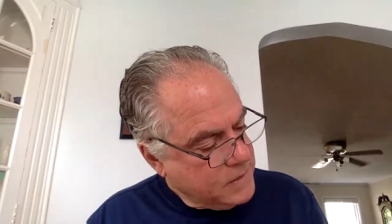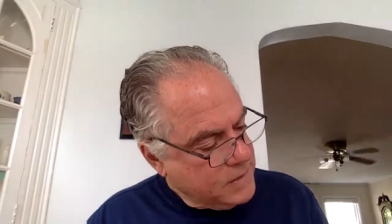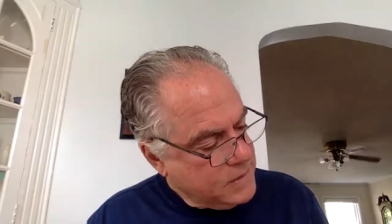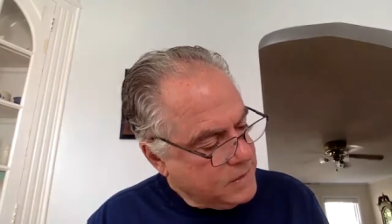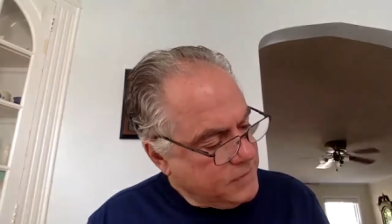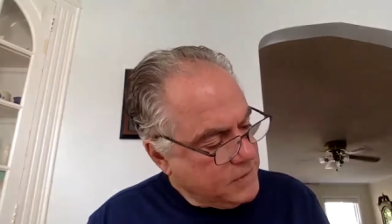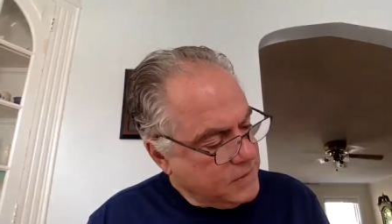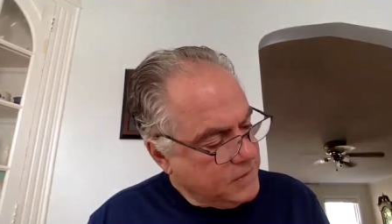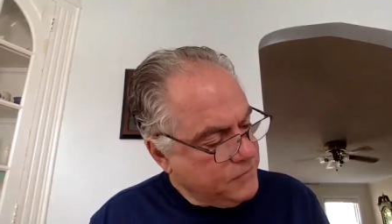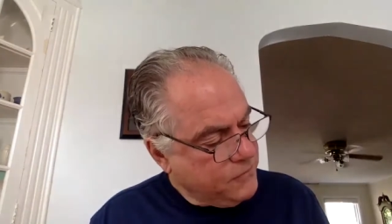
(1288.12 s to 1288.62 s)

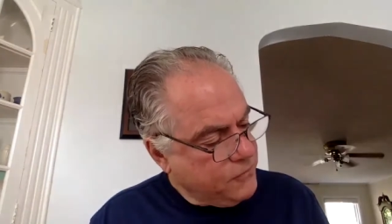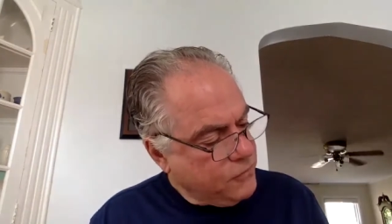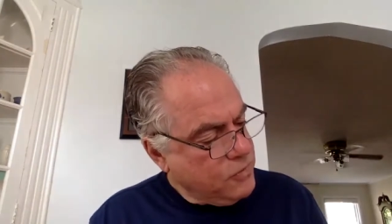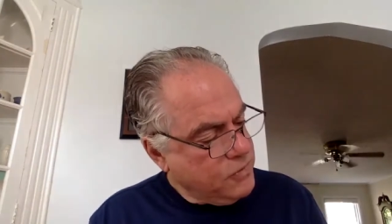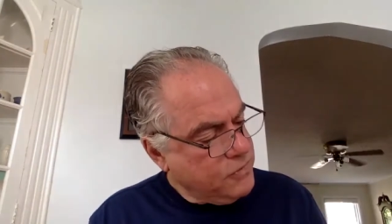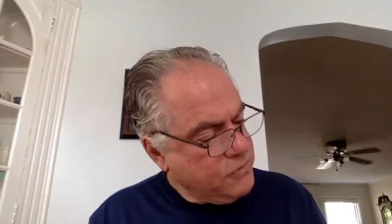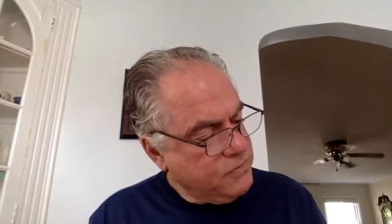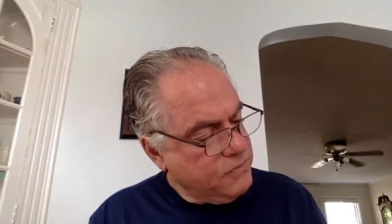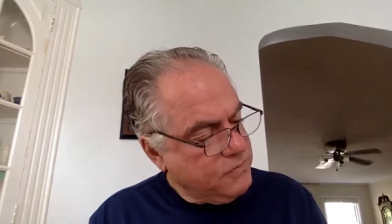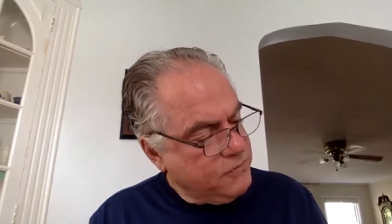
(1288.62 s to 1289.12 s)
And then the
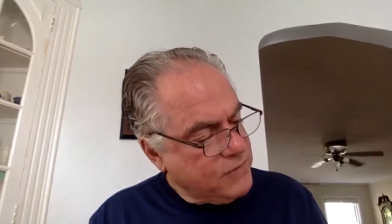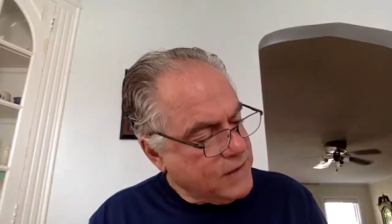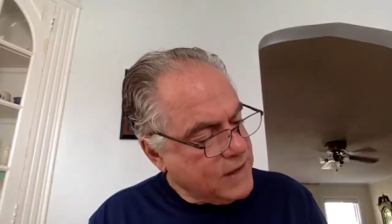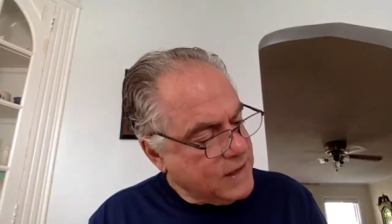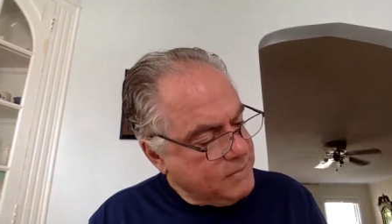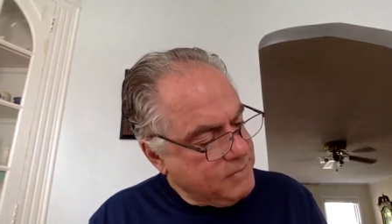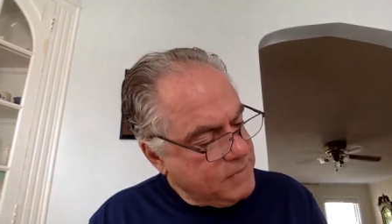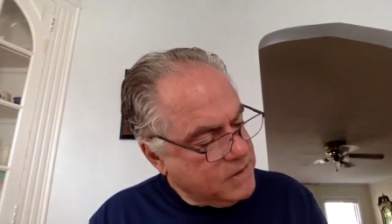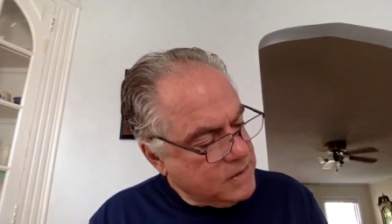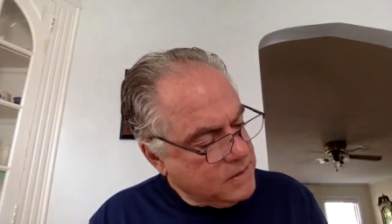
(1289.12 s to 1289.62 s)
fourth
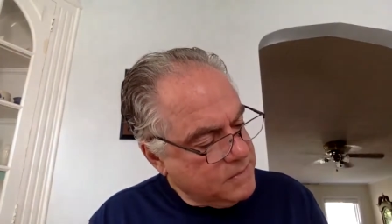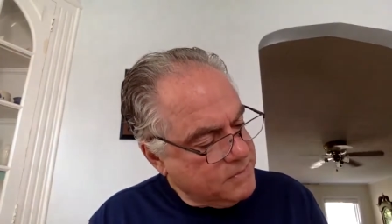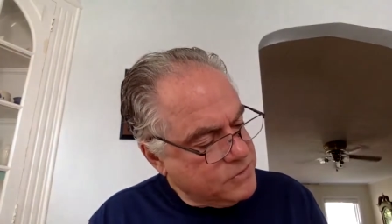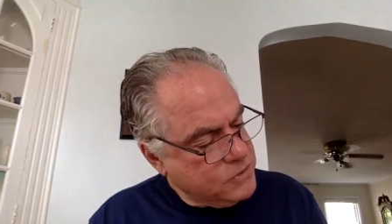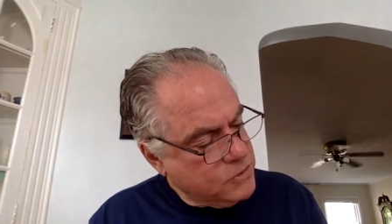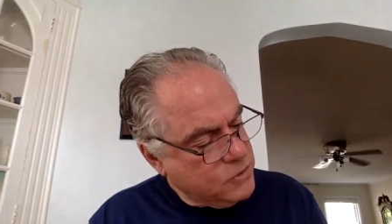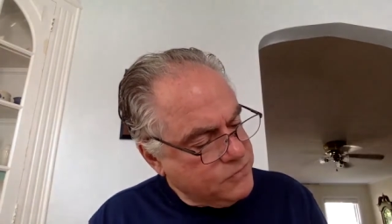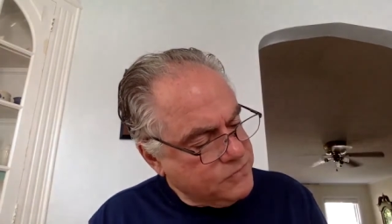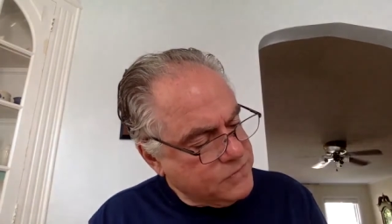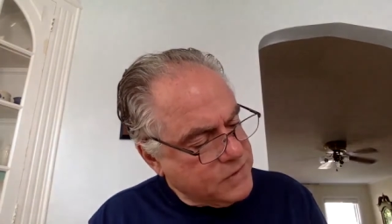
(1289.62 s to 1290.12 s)
fragment,
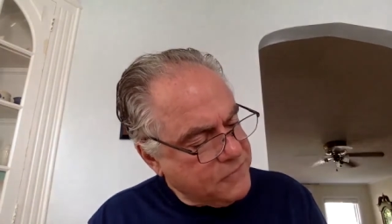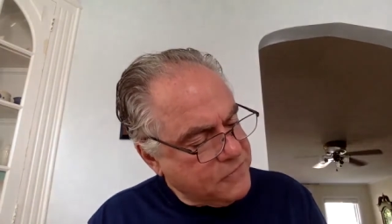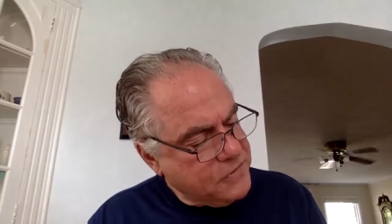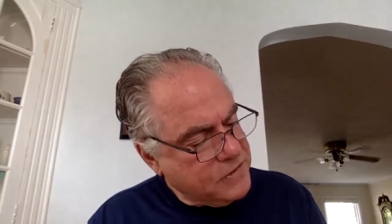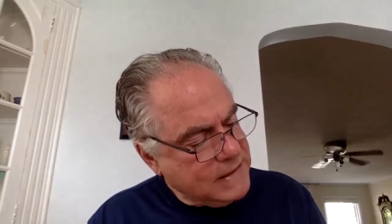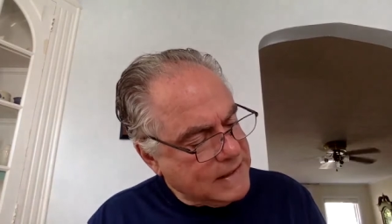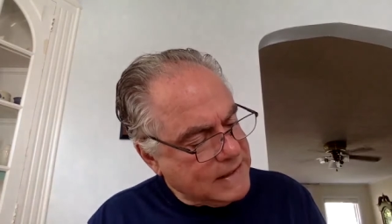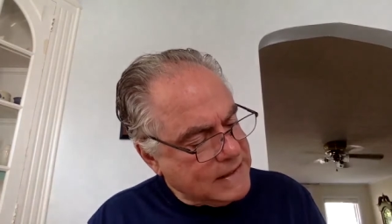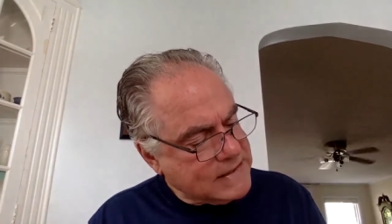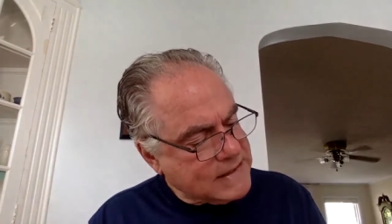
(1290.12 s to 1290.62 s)
observe
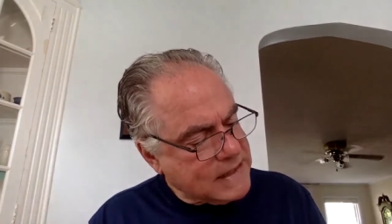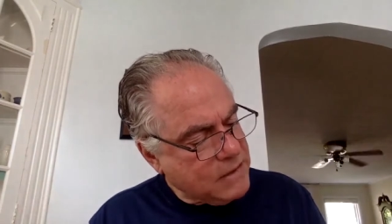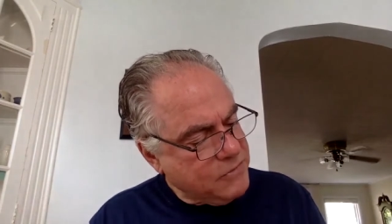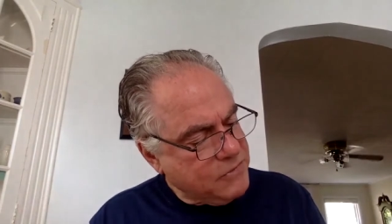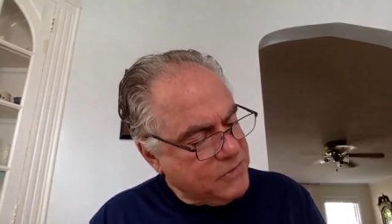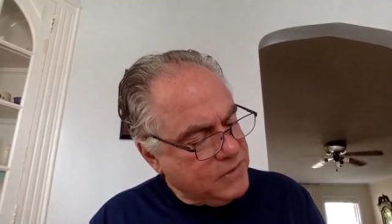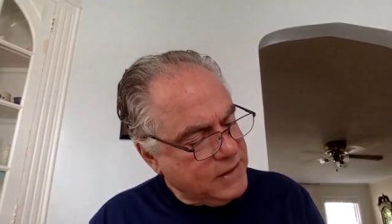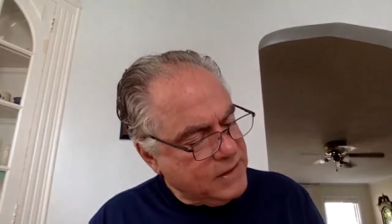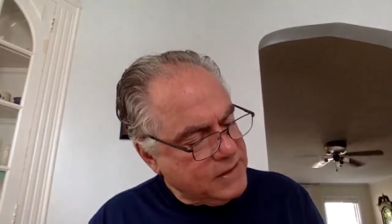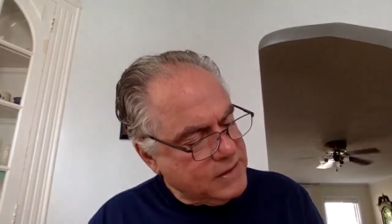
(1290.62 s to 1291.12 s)
nevertheless how
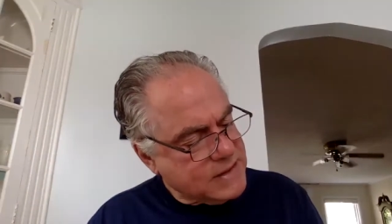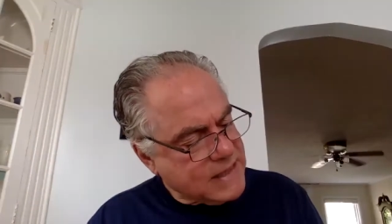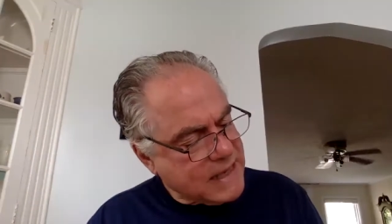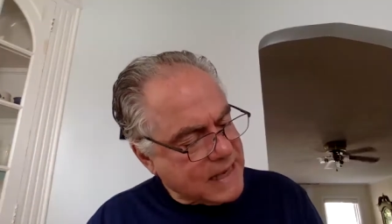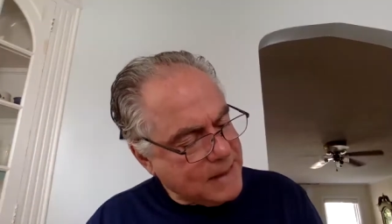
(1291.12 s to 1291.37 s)
things